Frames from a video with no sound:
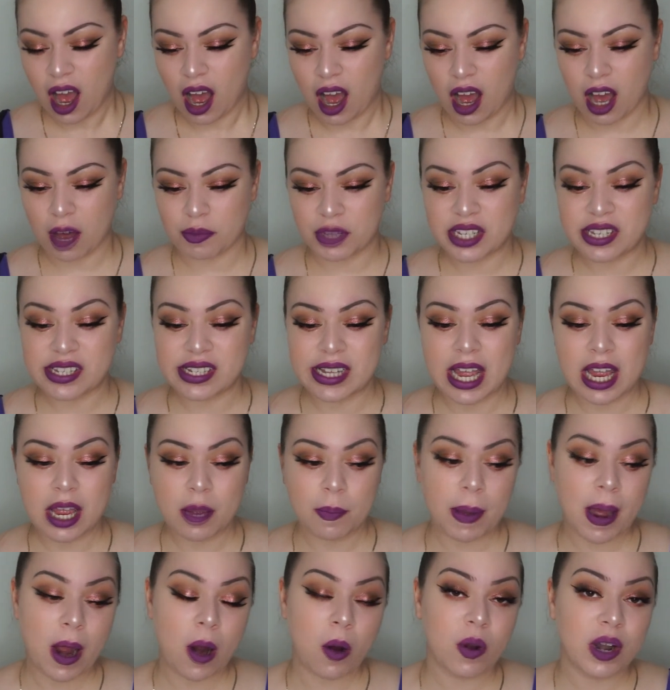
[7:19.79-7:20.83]
The
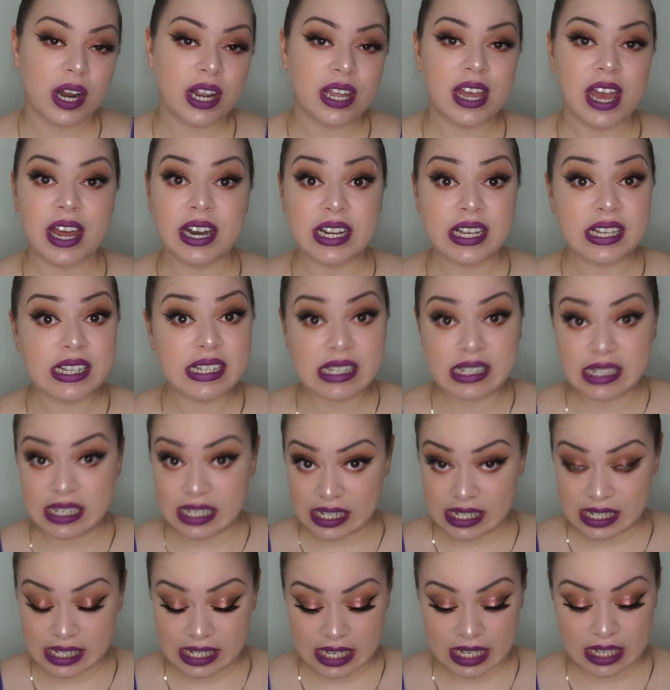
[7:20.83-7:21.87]
staying power again is
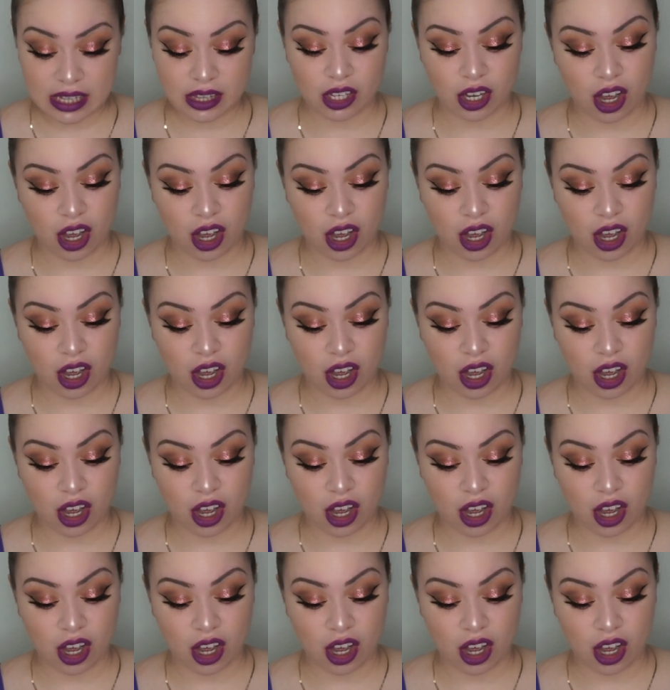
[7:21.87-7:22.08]
decent.